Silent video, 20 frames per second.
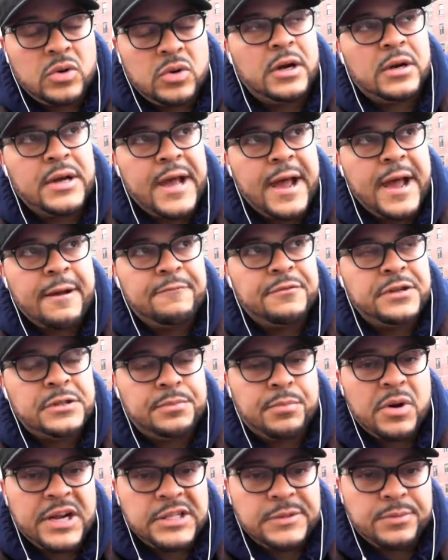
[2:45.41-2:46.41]
average
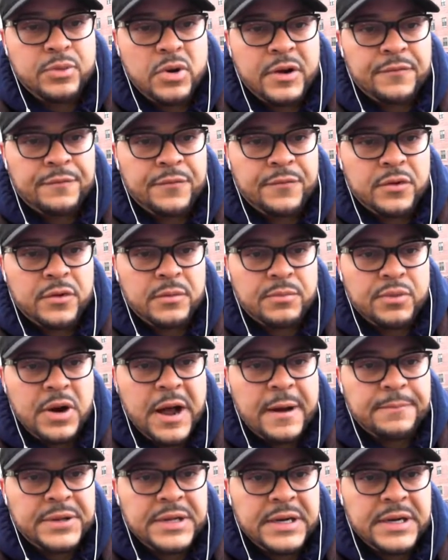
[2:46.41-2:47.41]
price point for the
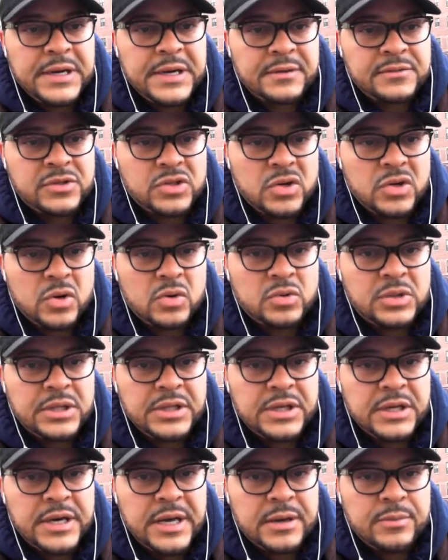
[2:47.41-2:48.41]
property that have sold in
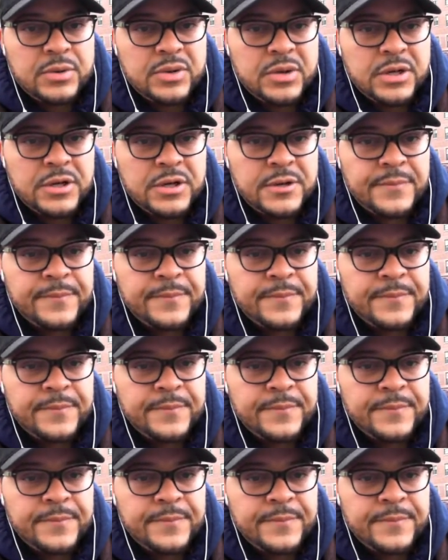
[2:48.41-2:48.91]
your neighborhood,